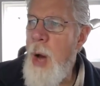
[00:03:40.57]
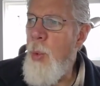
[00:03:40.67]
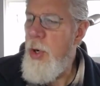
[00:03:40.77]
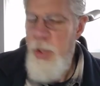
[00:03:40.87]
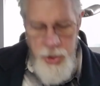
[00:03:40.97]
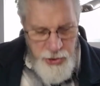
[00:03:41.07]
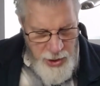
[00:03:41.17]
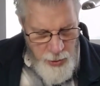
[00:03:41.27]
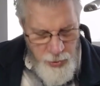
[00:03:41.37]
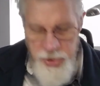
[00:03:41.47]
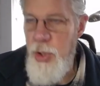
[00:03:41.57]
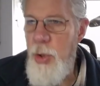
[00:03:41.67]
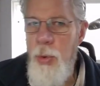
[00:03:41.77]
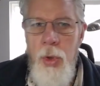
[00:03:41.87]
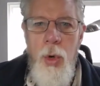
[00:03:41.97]
I wanted to share with
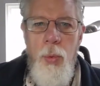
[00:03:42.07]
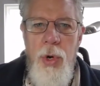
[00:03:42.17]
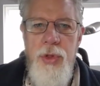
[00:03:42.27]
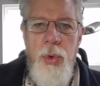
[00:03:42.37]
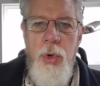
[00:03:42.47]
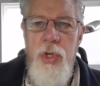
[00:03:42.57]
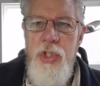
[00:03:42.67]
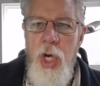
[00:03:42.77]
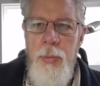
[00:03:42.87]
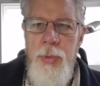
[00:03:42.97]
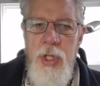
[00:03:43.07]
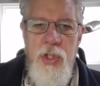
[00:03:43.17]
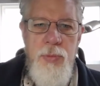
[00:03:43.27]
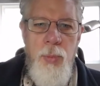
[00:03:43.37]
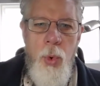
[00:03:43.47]
you what the Lord showed me
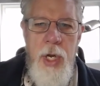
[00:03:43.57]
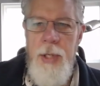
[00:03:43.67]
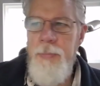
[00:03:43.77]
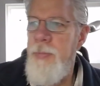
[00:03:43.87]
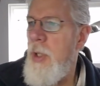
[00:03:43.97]
this morning.